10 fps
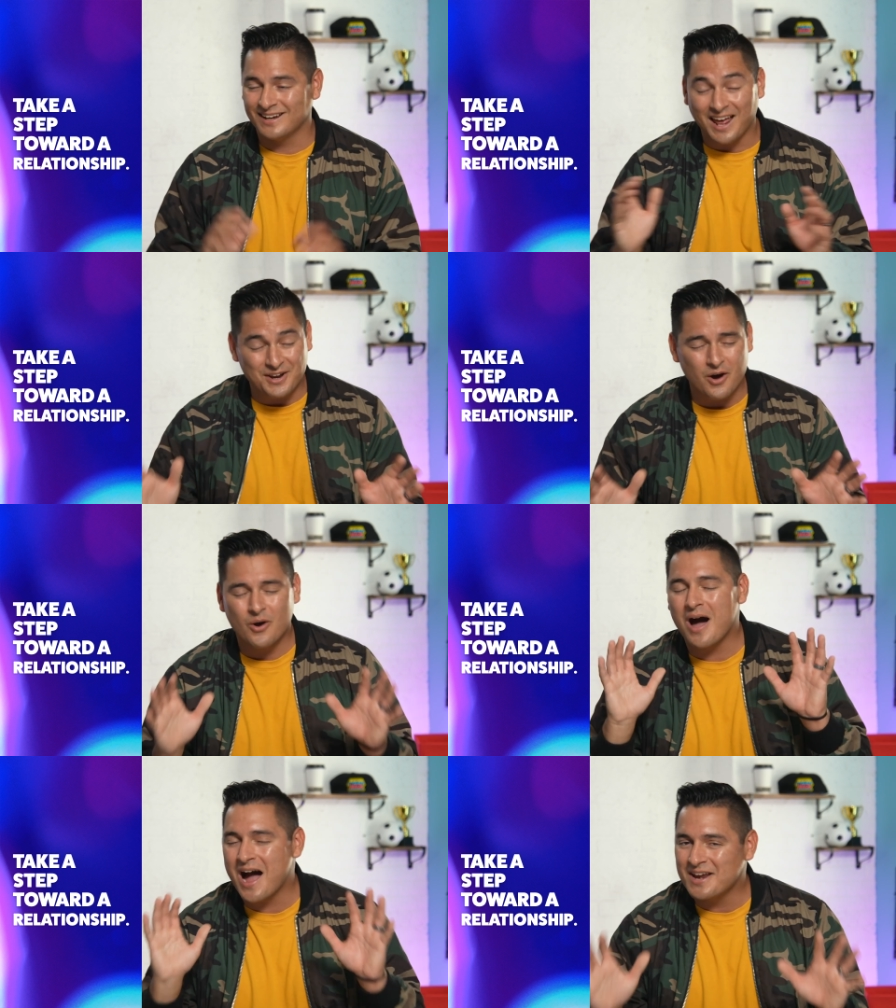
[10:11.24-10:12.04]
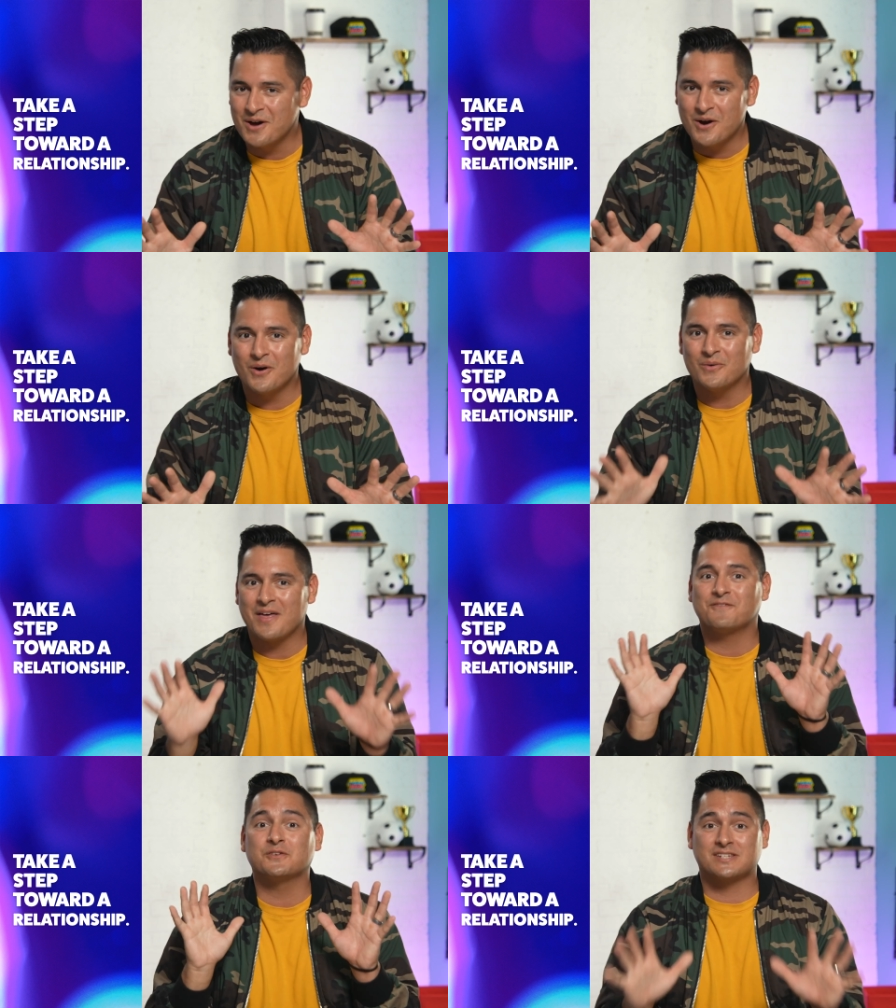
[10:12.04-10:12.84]
And I know, I know,
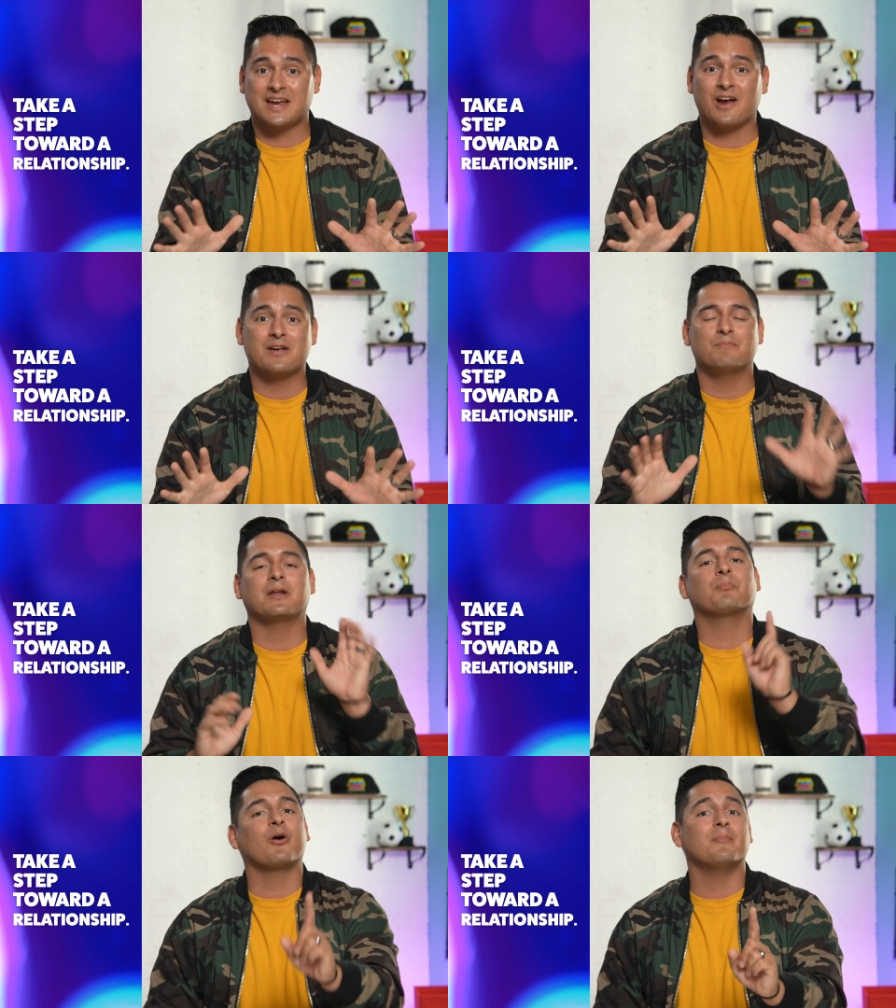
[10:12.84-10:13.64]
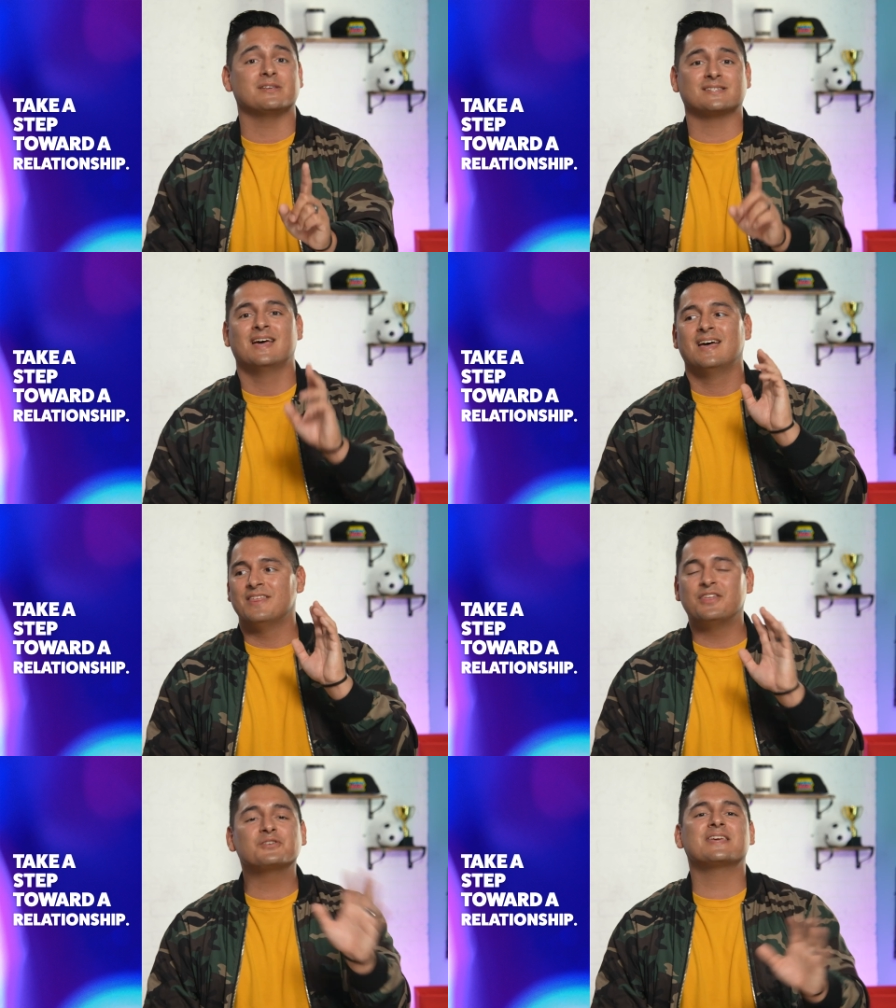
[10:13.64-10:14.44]
that feels scary, but I promise,
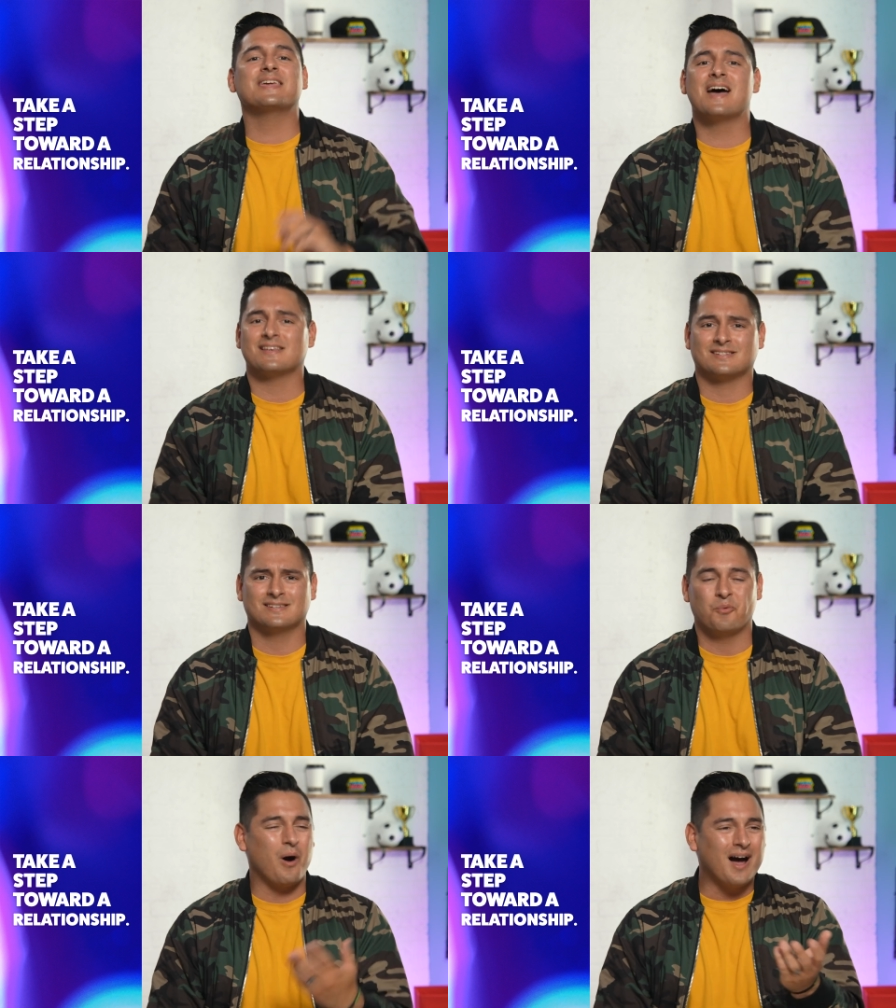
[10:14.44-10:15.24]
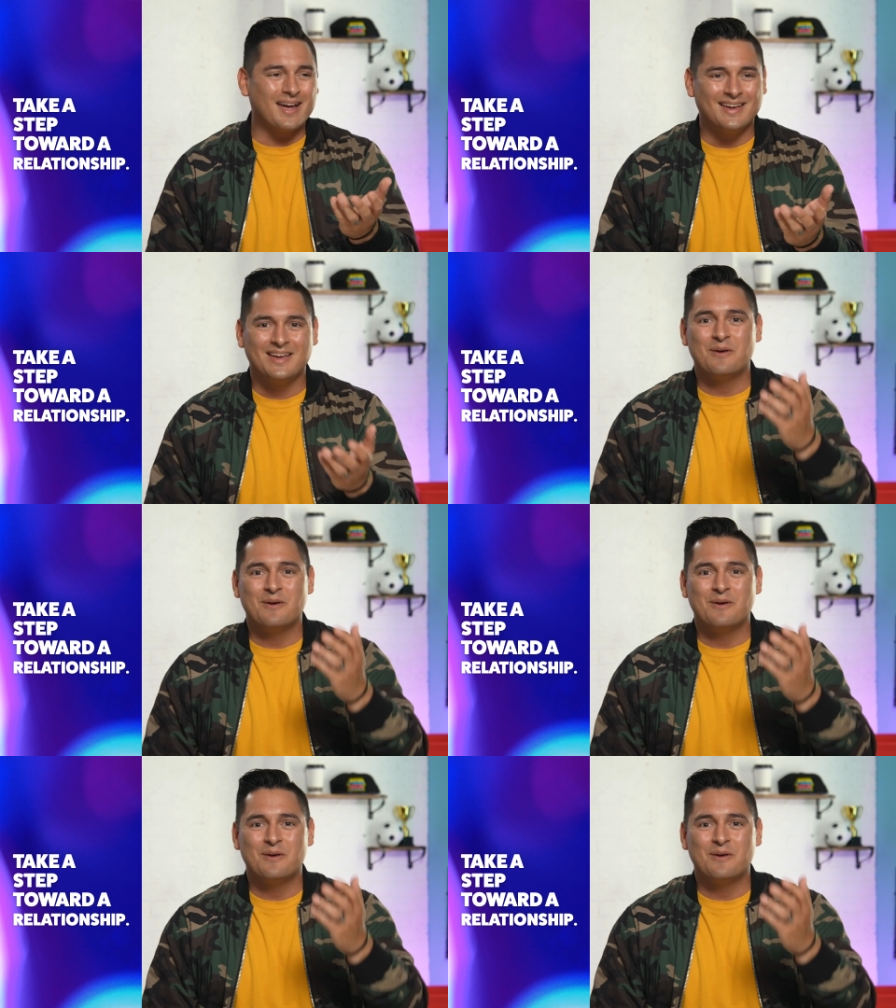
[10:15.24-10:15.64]
they'll say yes. Why?